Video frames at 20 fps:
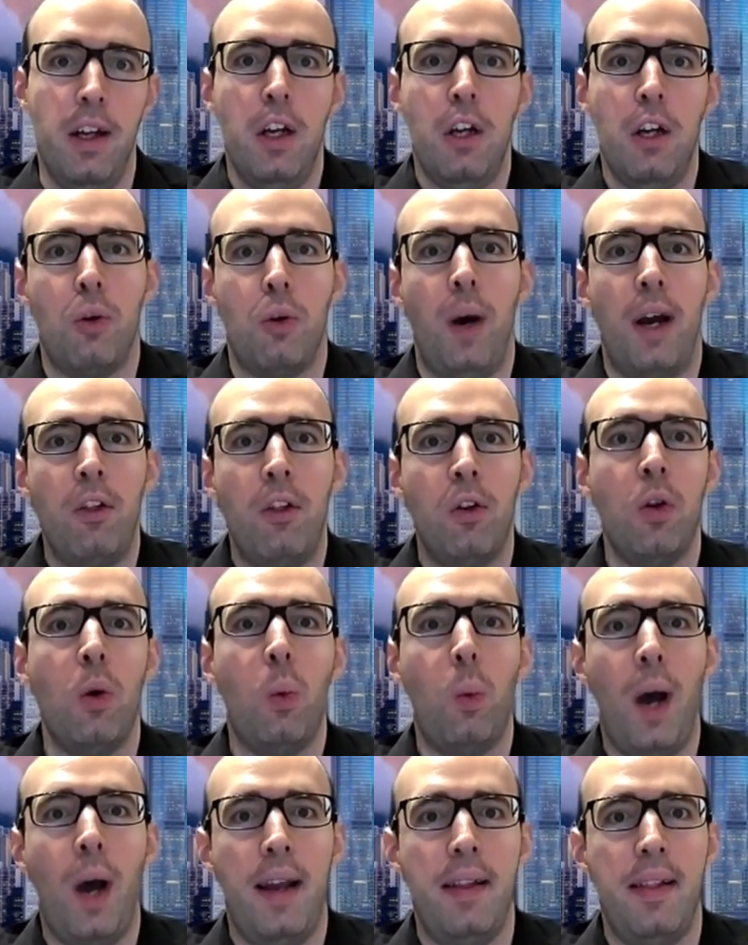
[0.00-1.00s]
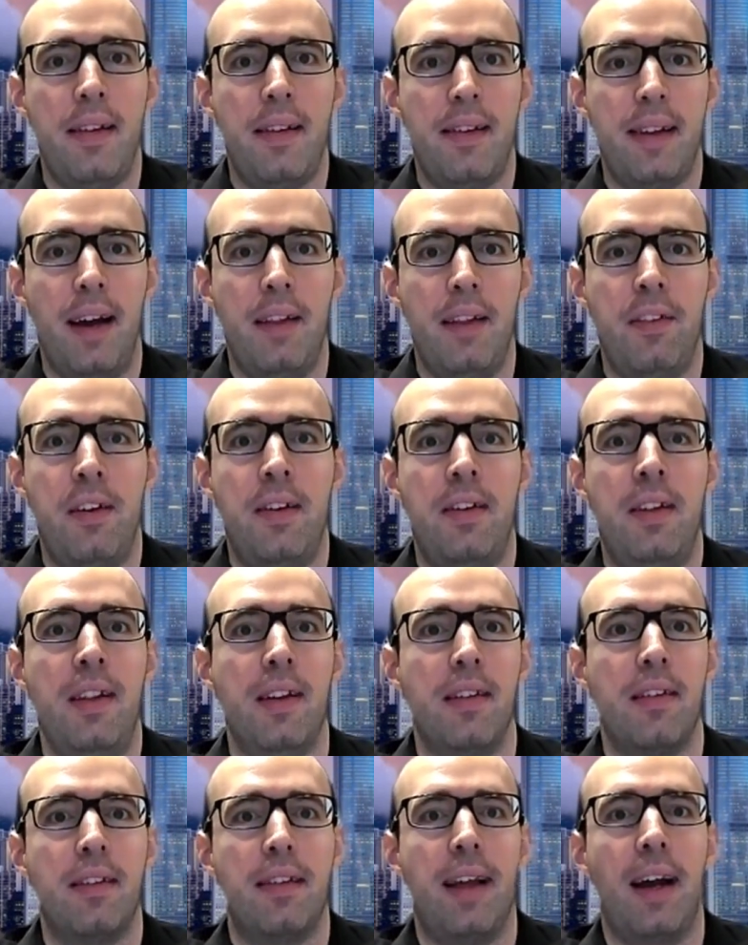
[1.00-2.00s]
So I don't know why these countries
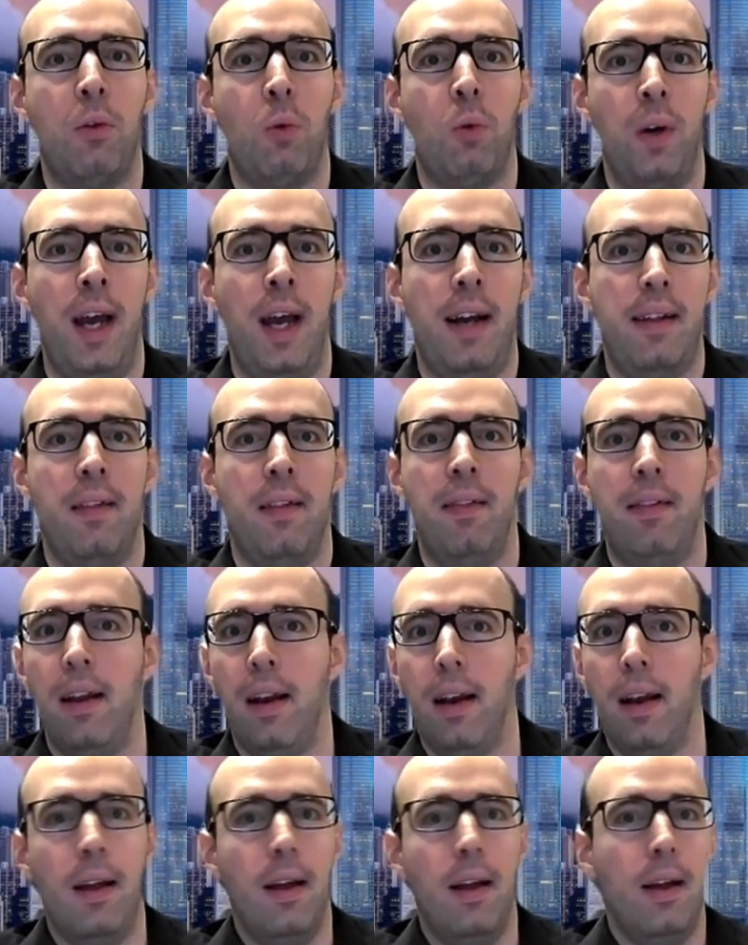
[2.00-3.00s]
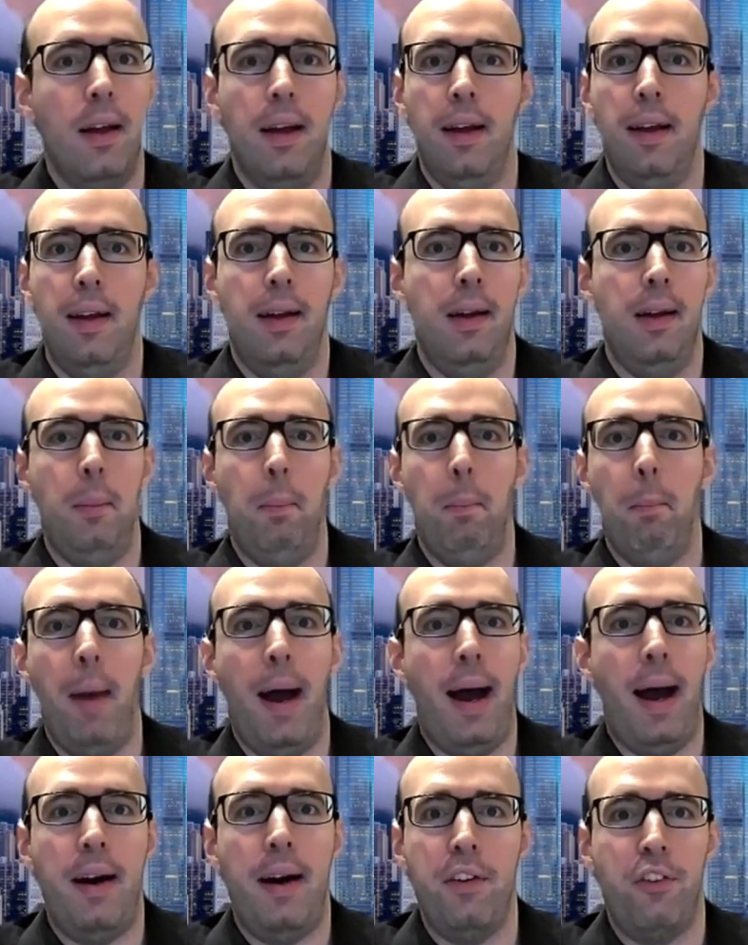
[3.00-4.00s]
didn't start to react until
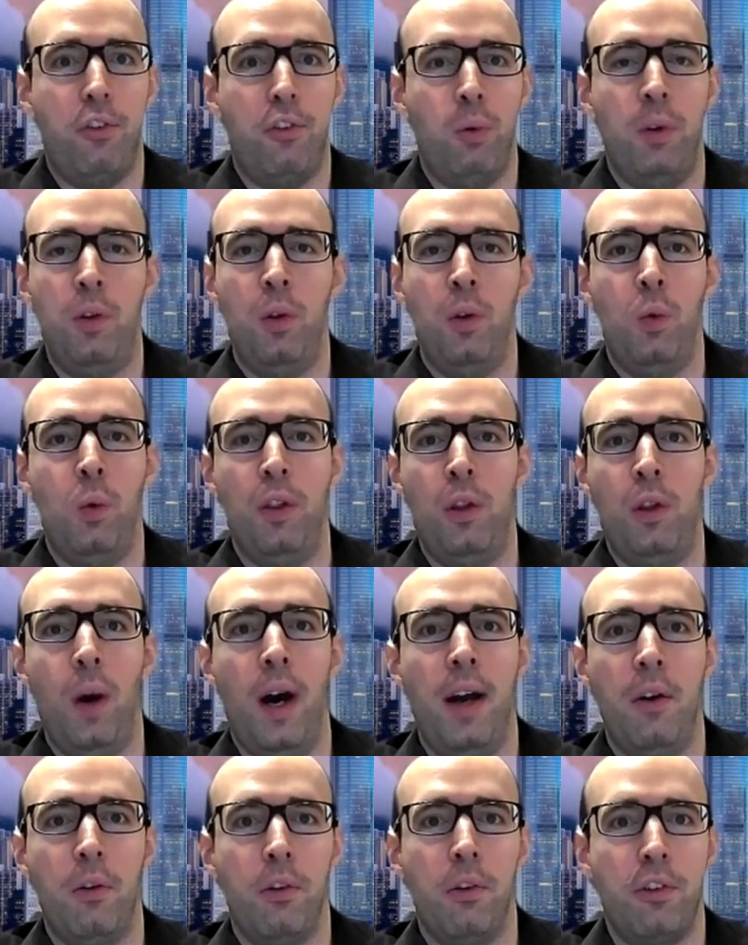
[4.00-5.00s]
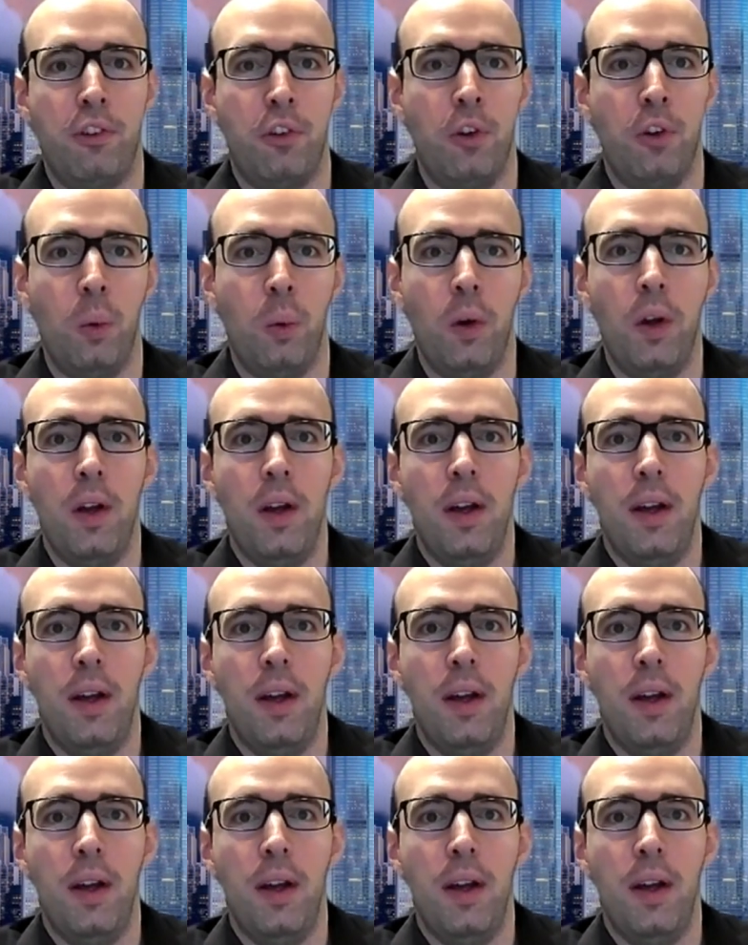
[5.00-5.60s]
March 2021 or so.